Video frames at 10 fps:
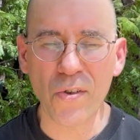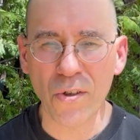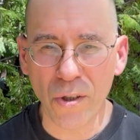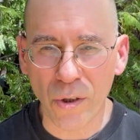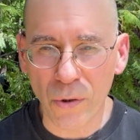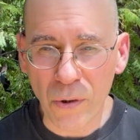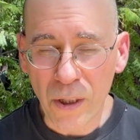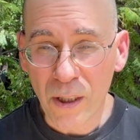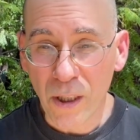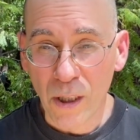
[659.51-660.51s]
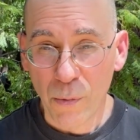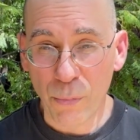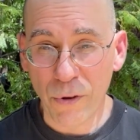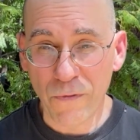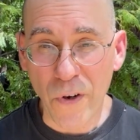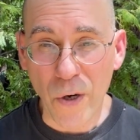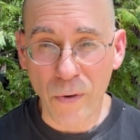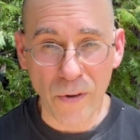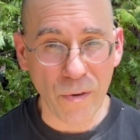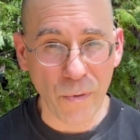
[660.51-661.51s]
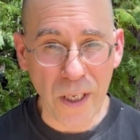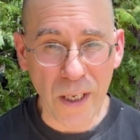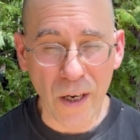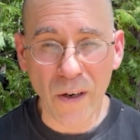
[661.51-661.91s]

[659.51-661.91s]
to provoke the reader